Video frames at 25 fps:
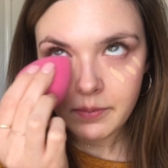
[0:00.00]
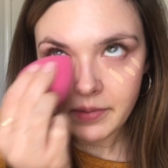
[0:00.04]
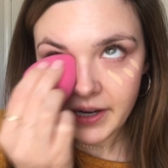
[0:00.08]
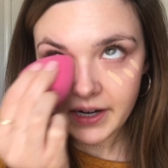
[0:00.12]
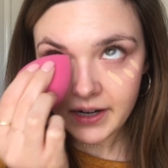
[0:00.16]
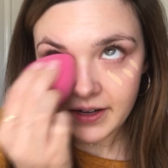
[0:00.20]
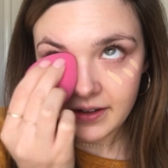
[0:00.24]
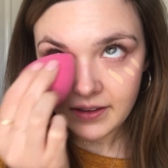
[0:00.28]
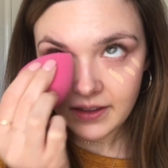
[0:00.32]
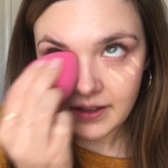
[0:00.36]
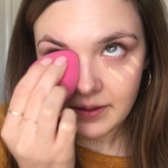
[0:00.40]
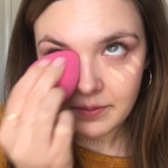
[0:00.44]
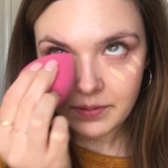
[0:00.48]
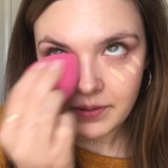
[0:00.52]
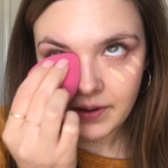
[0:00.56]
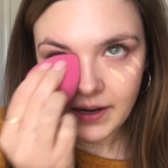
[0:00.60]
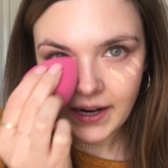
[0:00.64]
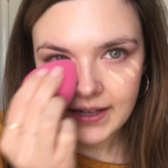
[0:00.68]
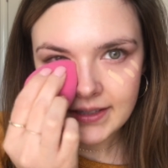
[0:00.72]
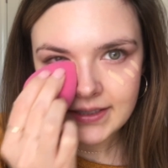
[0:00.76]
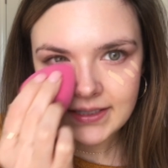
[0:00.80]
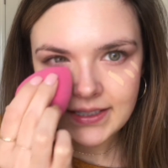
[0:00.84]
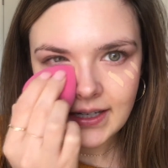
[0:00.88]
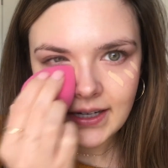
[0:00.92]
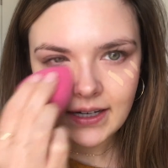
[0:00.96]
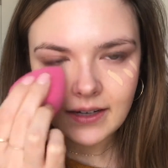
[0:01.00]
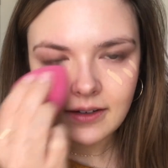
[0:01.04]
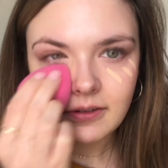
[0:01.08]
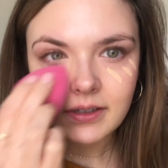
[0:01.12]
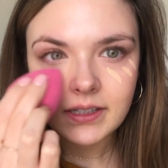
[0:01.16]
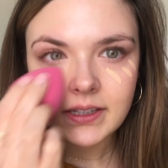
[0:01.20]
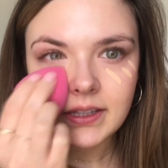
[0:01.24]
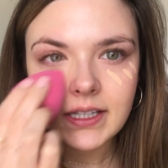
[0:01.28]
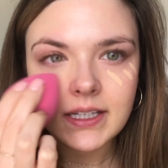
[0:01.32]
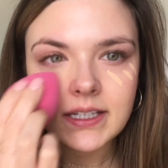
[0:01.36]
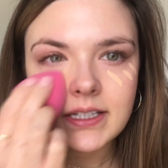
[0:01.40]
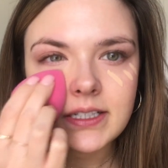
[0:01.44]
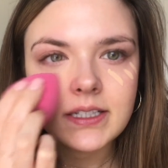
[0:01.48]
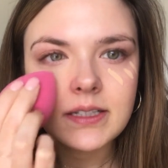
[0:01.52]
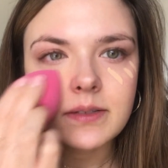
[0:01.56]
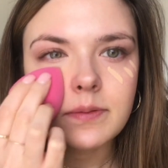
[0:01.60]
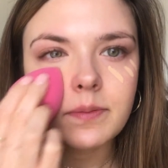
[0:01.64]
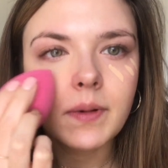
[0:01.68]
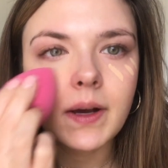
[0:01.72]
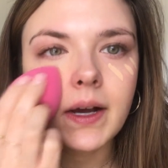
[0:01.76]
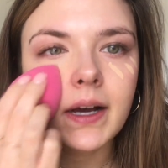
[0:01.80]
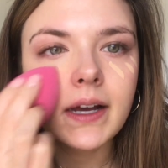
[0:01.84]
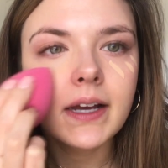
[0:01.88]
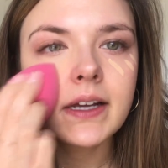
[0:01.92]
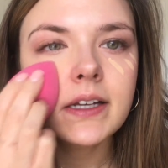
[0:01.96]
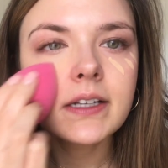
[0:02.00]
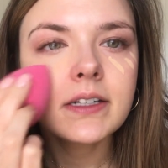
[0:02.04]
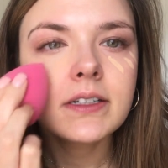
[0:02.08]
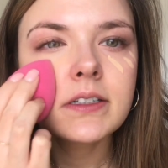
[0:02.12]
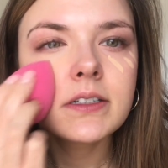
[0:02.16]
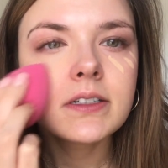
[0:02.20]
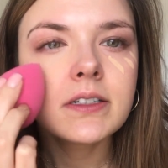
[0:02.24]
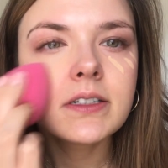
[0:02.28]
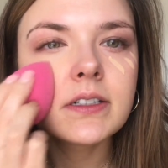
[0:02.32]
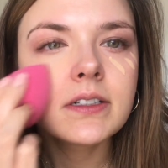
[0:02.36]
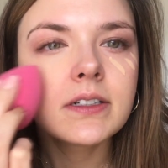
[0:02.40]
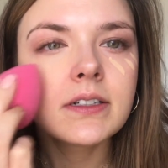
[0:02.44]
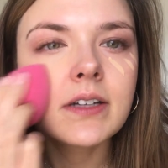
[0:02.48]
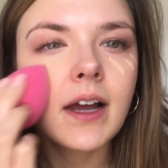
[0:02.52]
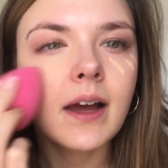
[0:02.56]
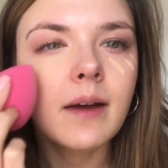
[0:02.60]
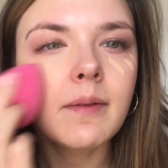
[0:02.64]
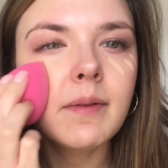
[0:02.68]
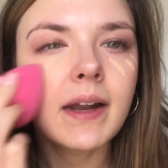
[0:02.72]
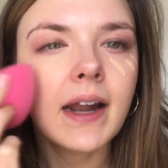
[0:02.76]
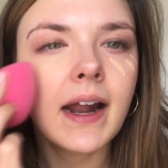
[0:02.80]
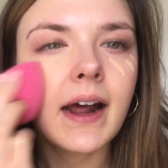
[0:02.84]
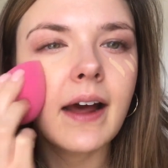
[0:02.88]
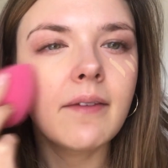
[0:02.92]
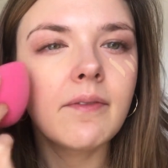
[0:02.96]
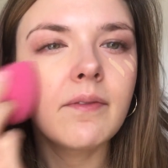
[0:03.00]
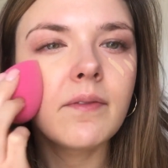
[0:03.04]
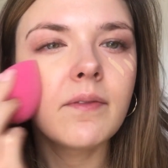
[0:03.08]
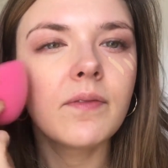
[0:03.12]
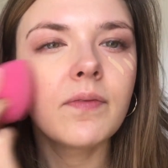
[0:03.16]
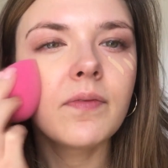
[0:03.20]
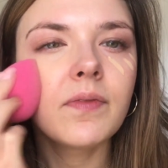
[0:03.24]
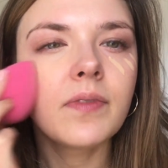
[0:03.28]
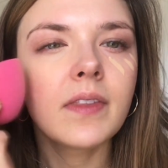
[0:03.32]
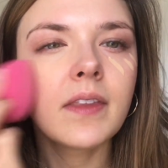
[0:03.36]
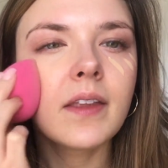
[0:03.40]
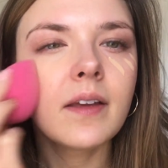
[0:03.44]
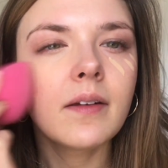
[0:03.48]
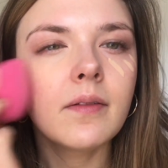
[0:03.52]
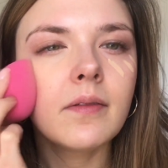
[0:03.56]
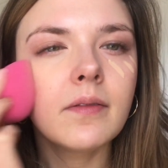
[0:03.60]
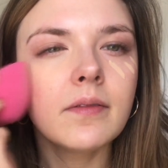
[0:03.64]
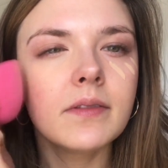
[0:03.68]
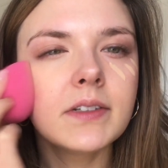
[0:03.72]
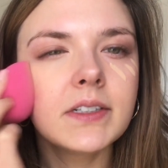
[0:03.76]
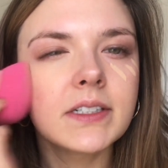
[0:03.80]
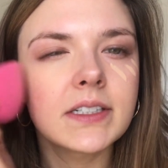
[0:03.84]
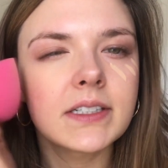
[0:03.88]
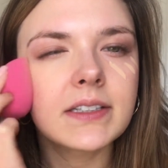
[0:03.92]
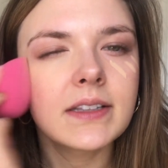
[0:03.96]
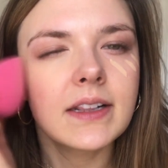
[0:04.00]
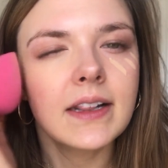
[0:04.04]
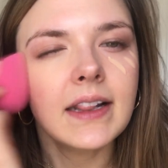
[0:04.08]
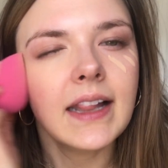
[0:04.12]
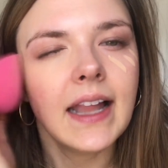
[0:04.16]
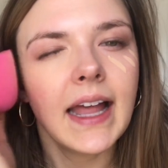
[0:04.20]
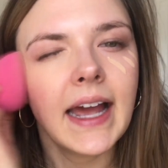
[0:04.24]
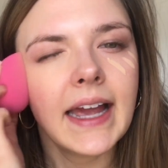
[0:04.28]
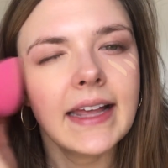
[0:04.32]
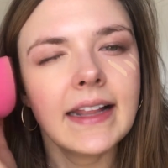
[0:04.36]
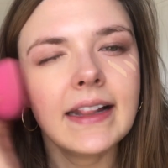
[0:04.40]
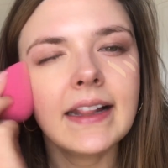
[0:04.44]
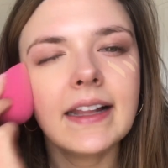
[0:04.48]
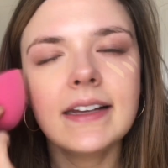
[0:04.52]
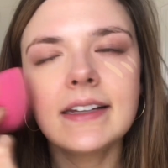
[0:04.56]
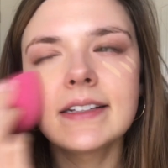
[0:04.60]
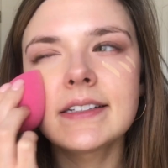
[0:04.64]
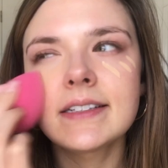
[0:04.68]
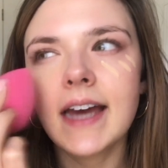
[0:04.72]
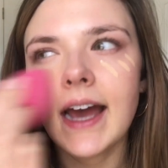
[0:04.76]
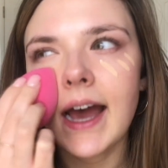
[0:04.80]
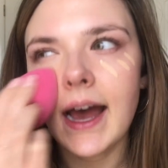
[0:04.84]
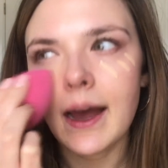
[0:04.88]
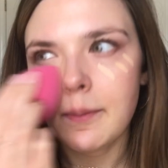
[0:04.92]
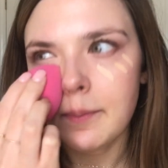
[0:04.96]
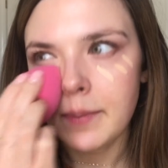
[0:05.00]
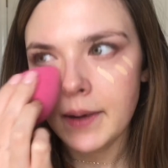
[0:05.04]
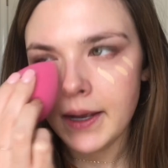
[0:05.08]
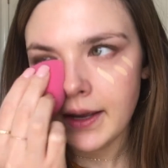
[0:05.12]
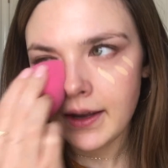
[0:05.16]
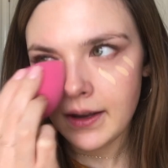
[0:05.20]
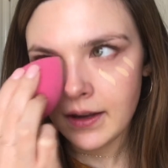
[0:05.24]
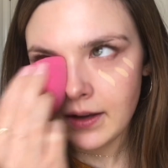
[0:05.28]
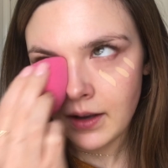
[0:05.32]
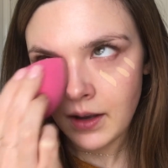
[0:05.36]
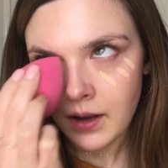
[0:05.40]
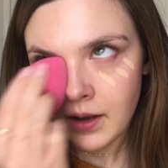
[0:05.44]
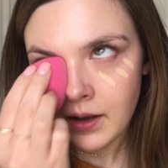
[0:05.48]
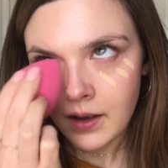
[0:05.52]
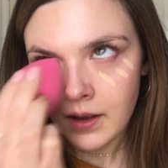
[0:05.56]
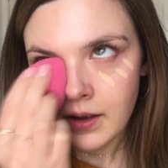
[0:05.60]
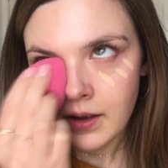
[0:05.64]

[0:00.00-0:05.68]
barely pressing with this sponge. I mean, I'm just lightly tapping